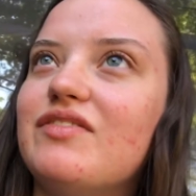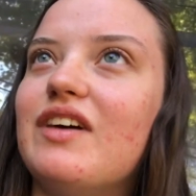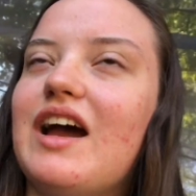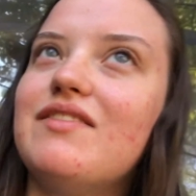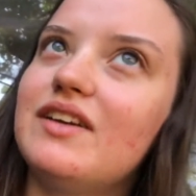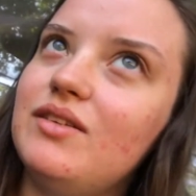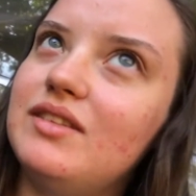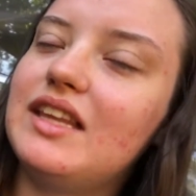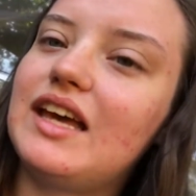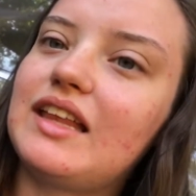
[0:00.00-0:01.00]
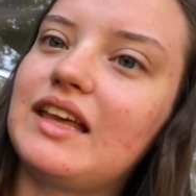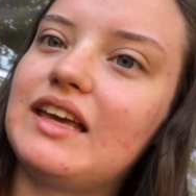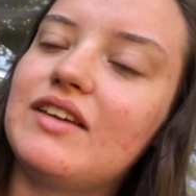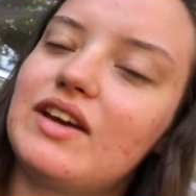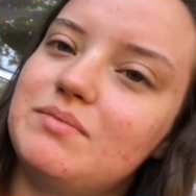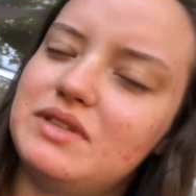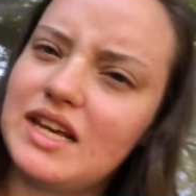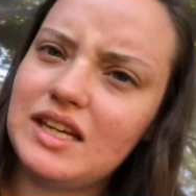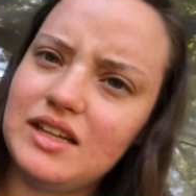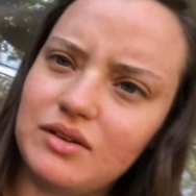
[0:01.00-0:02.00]
I found that like if I'm
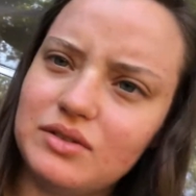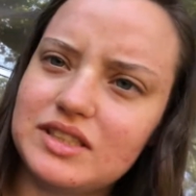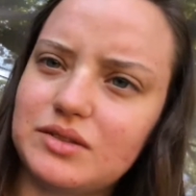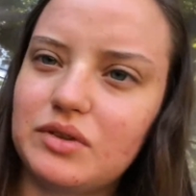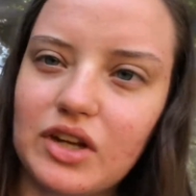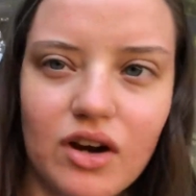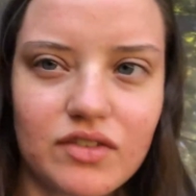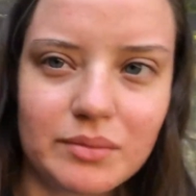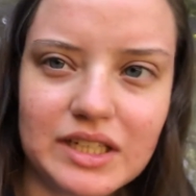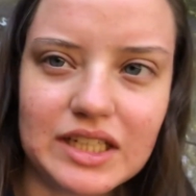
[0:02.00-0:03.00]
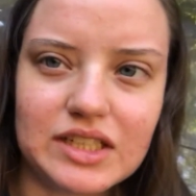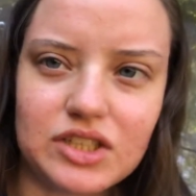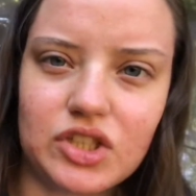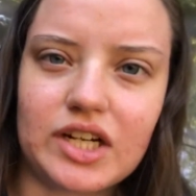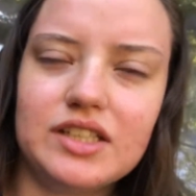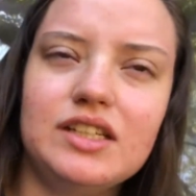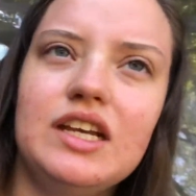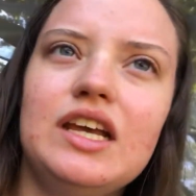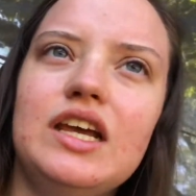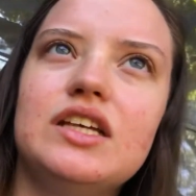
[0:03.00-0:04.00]
taking notes, it's really hard for me to get distracted.
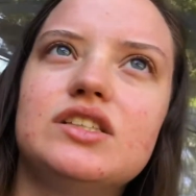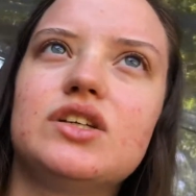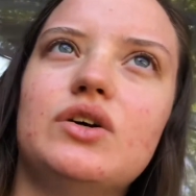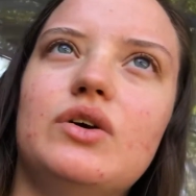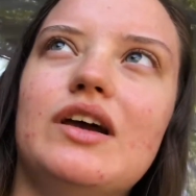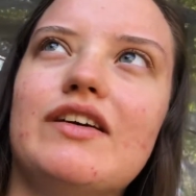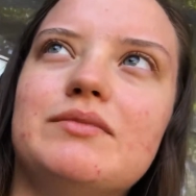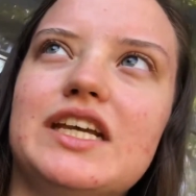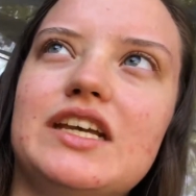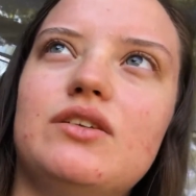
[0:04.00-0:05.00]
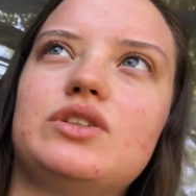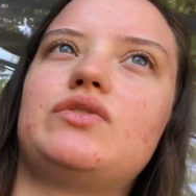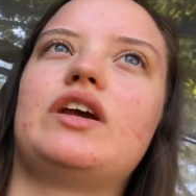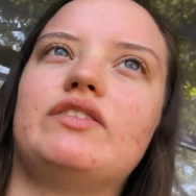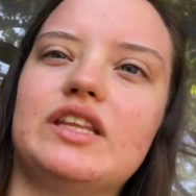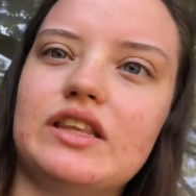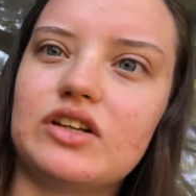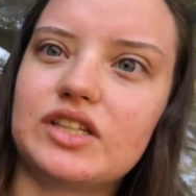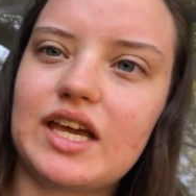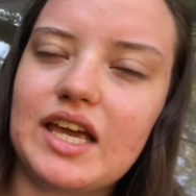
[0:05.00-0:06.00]
So if I'm taking notes over everything they're
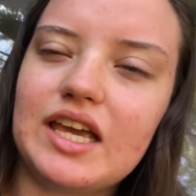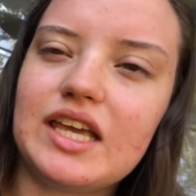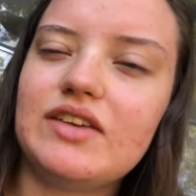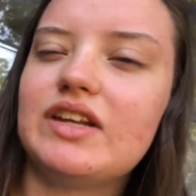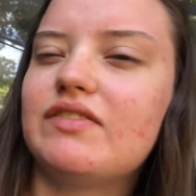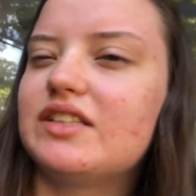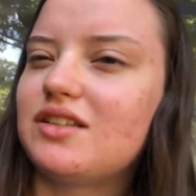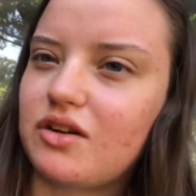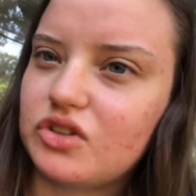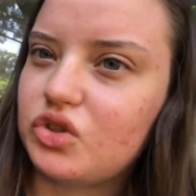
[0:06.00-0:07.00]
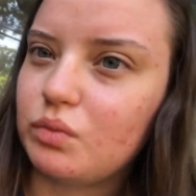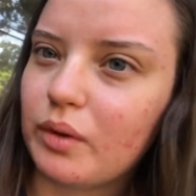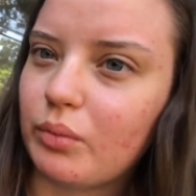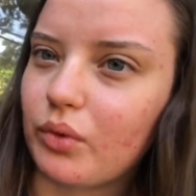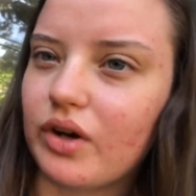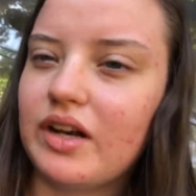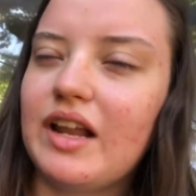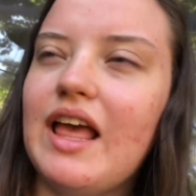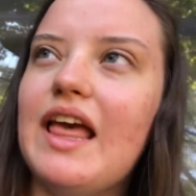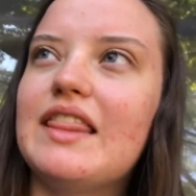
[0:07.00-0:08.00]
saying, even if it's not super important,
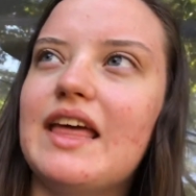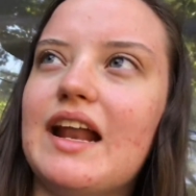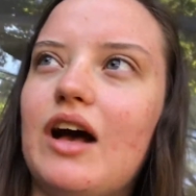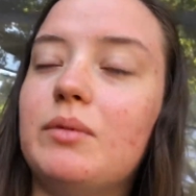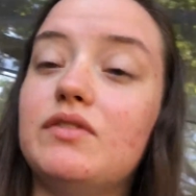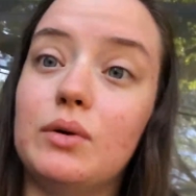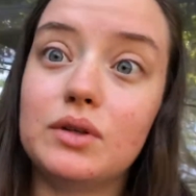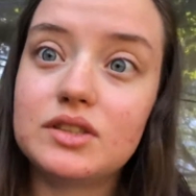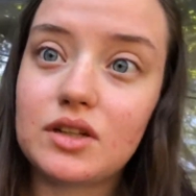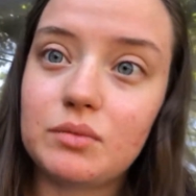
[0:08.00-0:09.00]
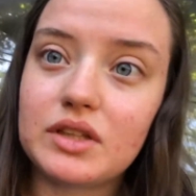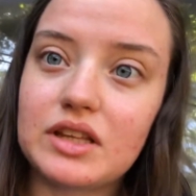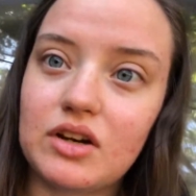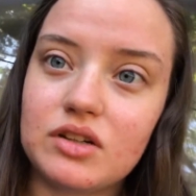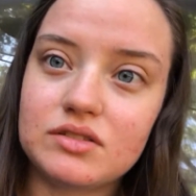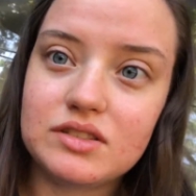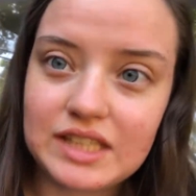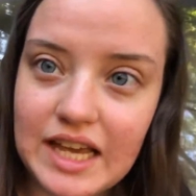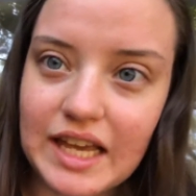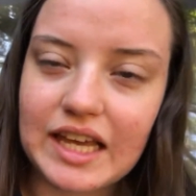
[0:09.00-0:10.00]
then I'll be focused on what they're
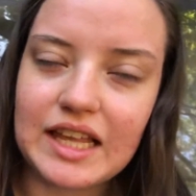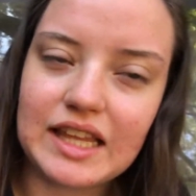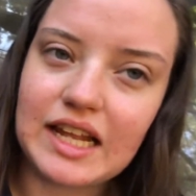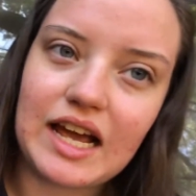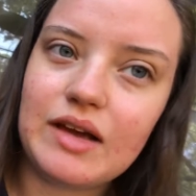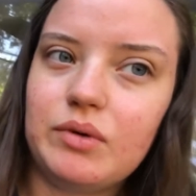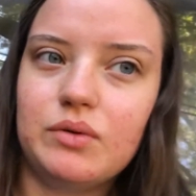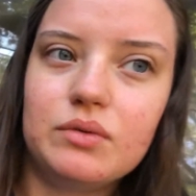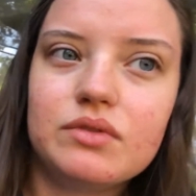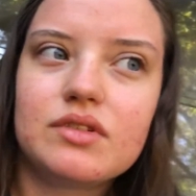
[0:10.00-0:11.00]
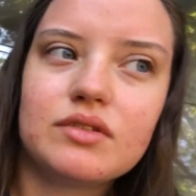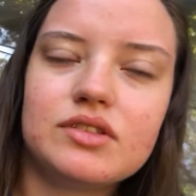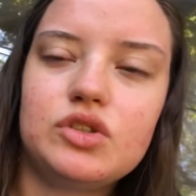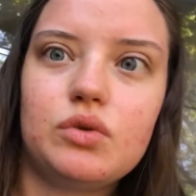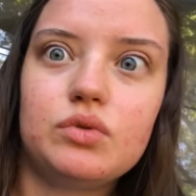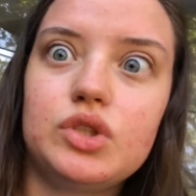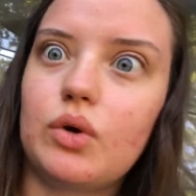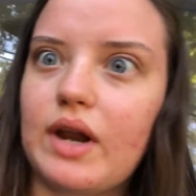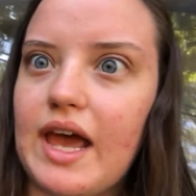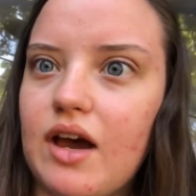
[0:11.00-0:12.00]
saying, and then I won't
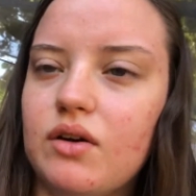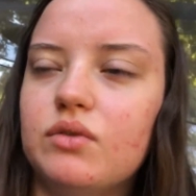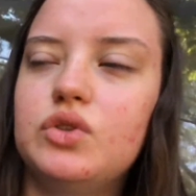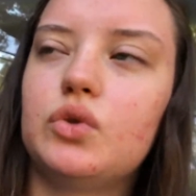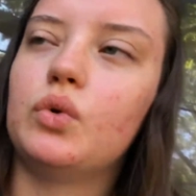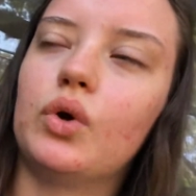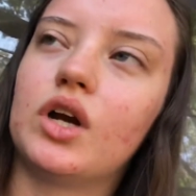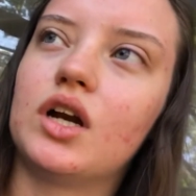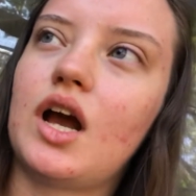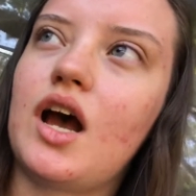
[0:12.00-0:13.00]
zone out or